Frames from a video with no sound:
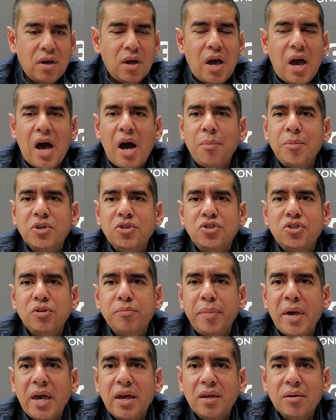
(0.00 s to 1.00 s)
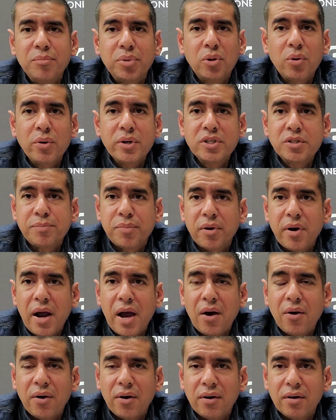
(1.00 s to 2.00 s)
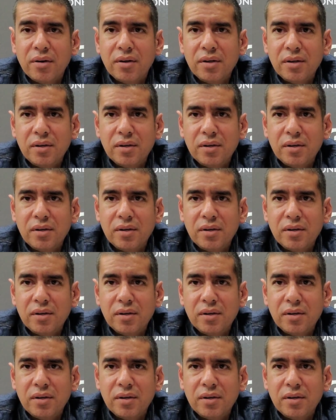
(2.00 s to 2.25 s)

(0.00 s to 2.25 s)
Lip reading: How much do you pay employees per hour